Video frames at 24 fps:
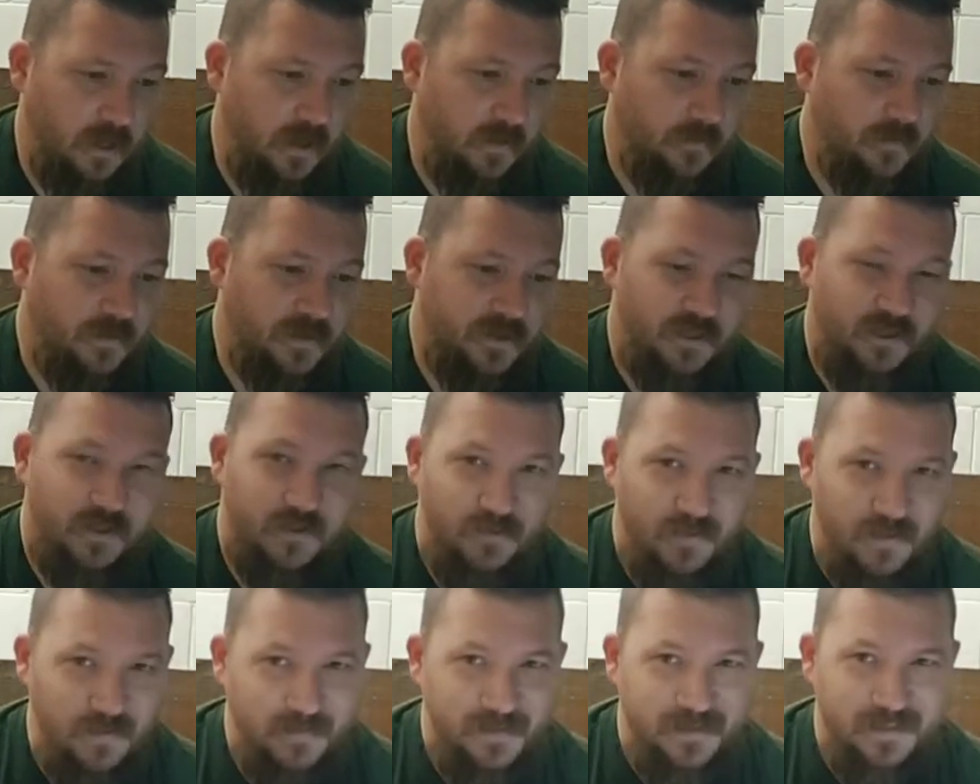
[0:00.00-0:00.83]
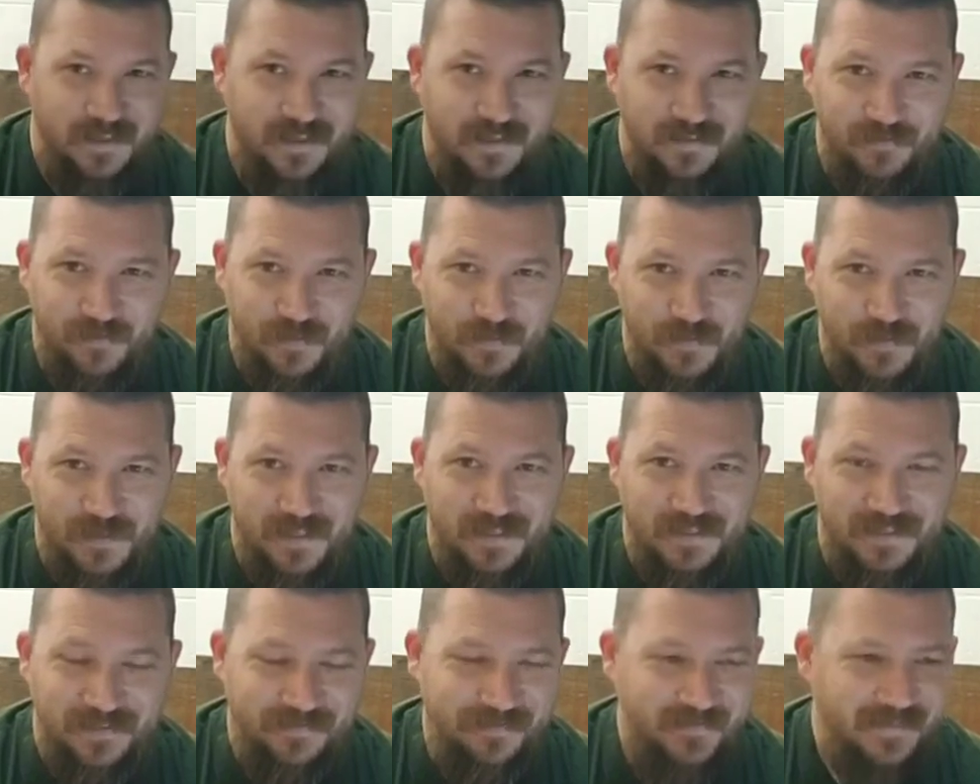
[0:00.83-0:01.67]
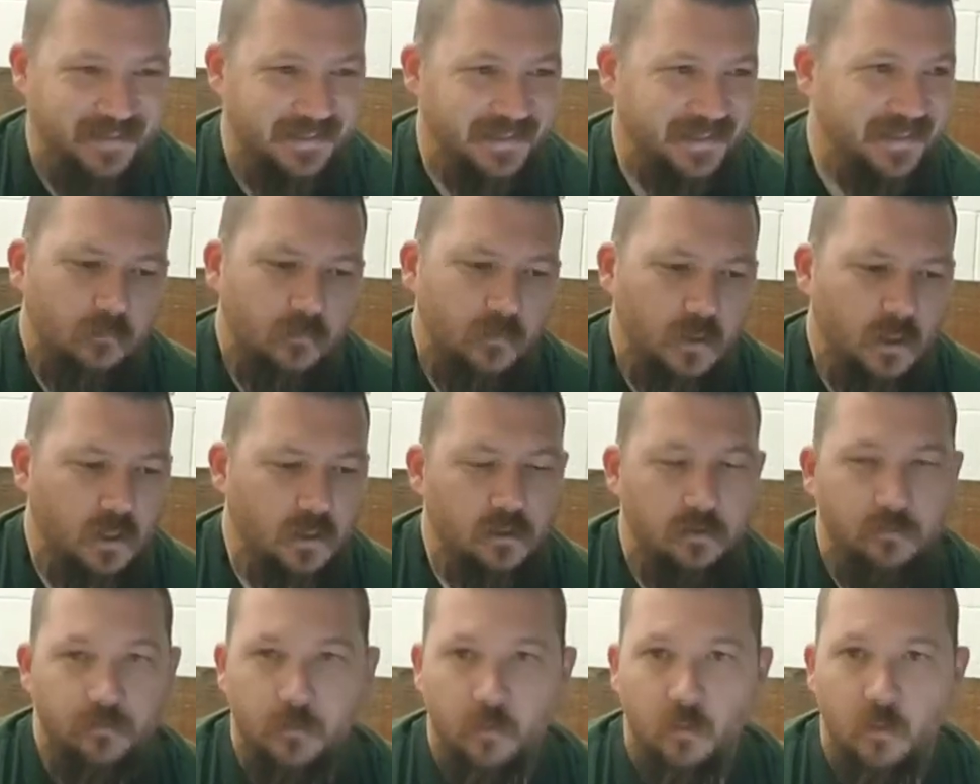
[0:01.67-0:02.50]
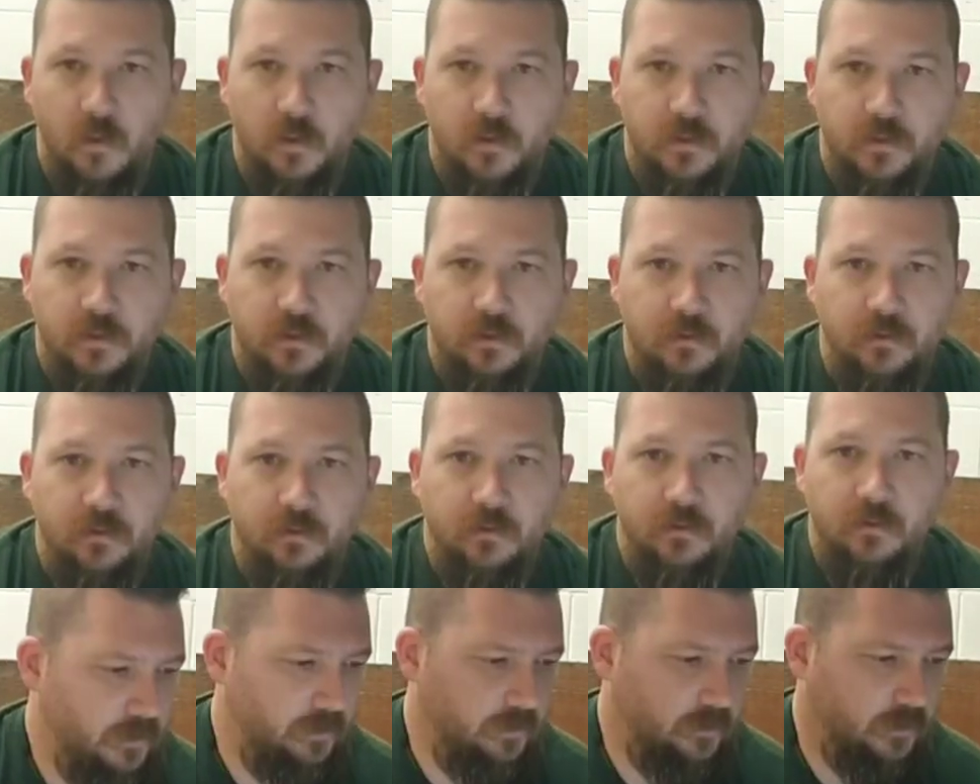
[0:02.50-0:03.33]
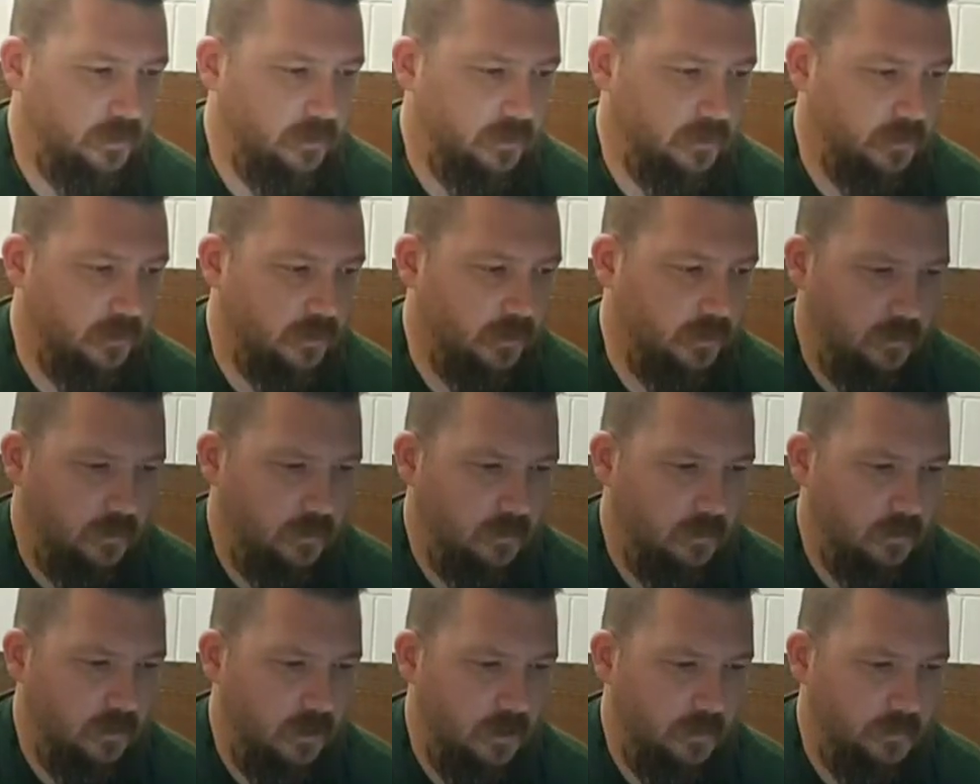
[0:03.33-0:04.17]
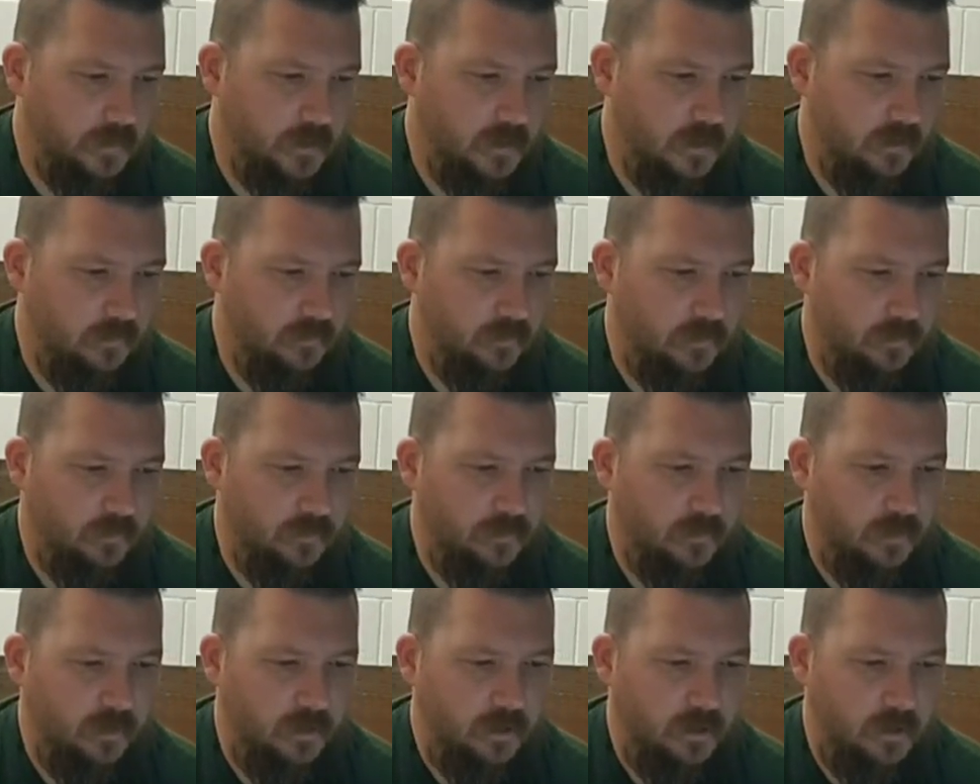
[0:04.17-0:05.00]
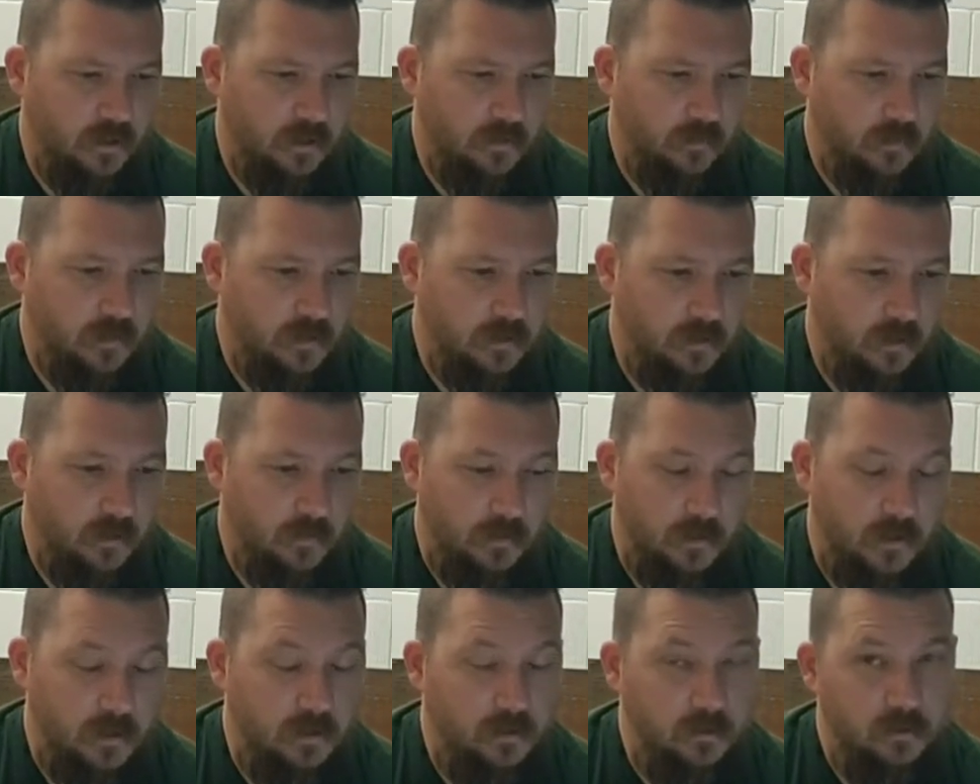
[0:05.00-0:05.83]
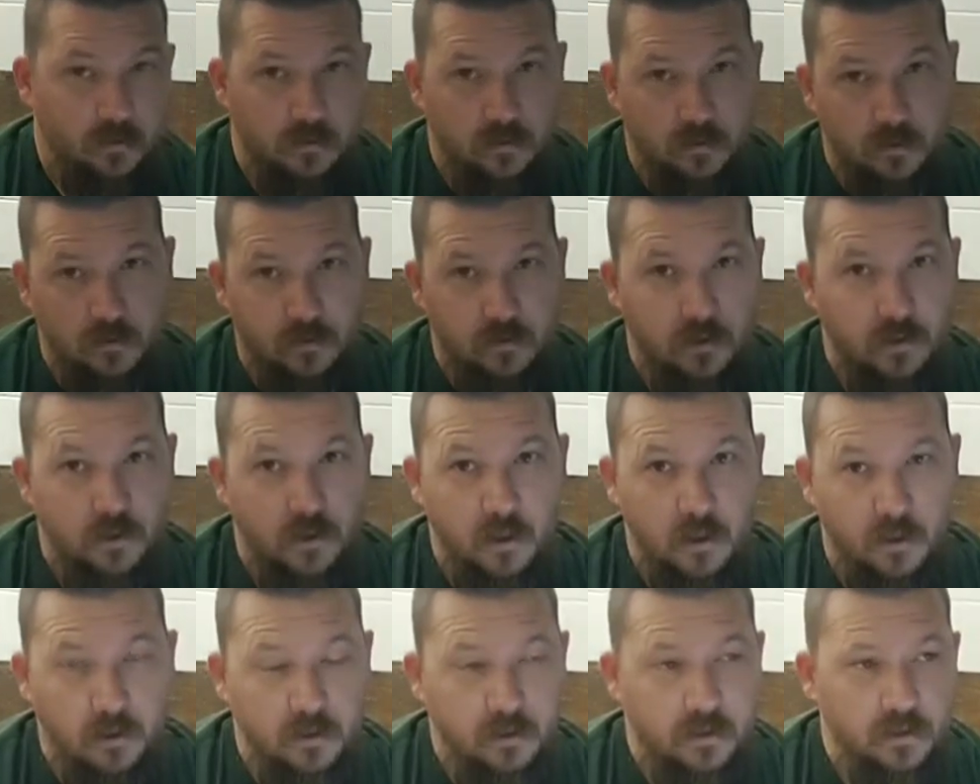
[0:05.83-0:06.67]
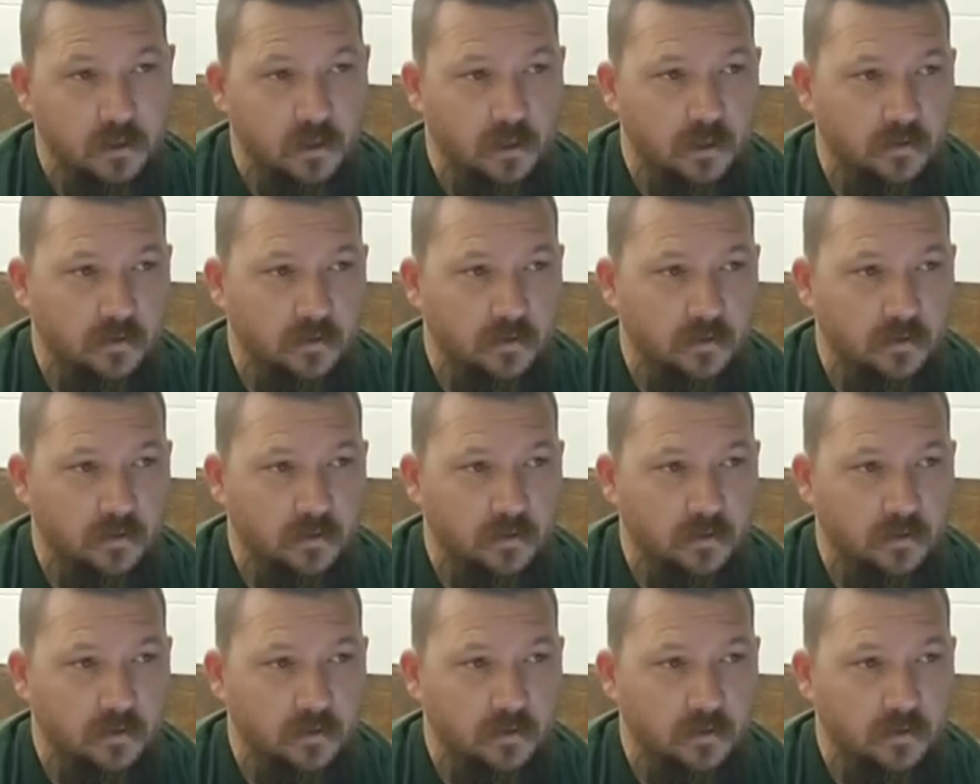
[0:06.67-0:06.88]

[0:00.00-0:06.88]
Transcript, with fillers: to read every single website verbatim. And if you want to, you can uh, look up stuff in your free time. And I mean, there's there's a ton of